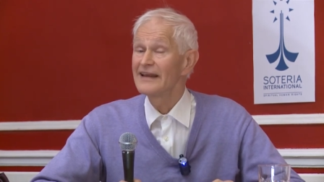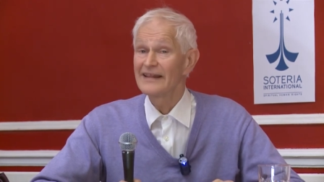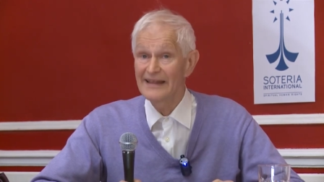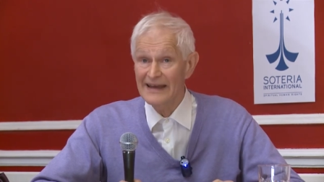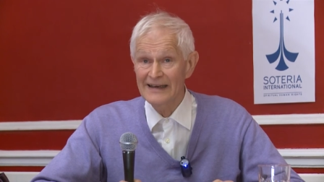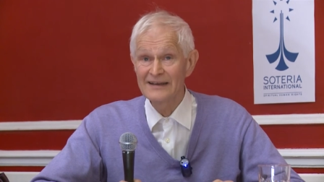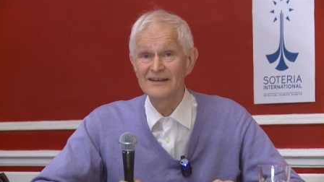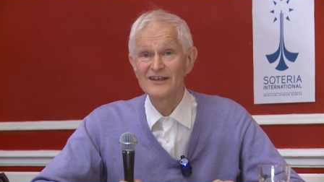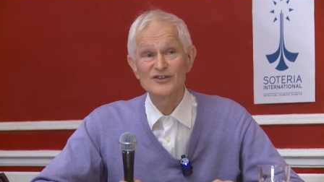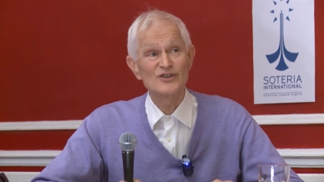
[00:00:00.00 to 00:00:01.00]

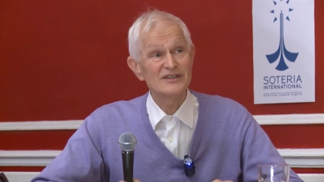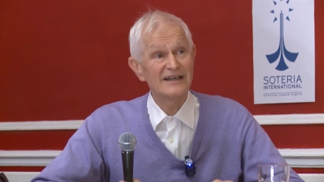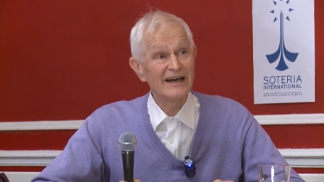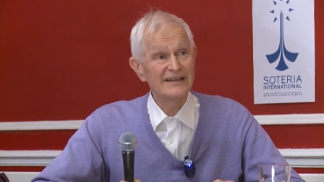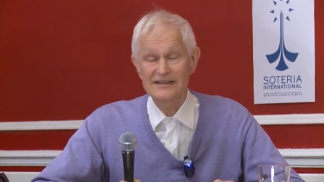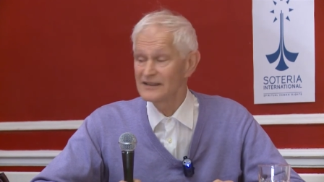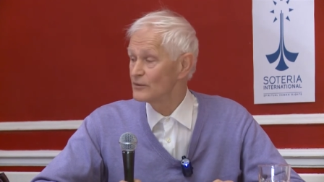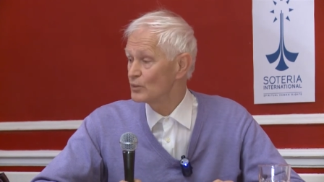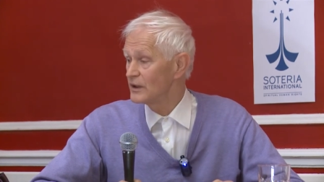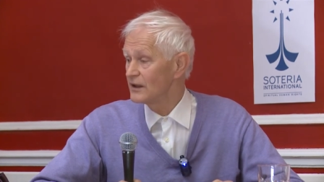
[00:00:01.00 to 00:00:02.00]
Then society
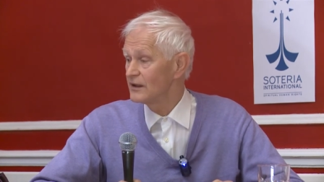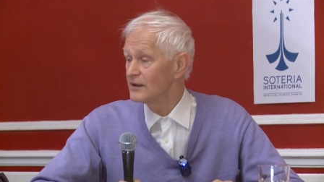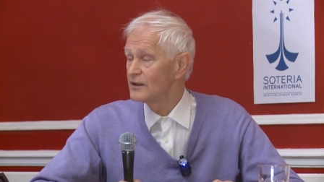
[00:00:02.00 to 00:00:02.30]
will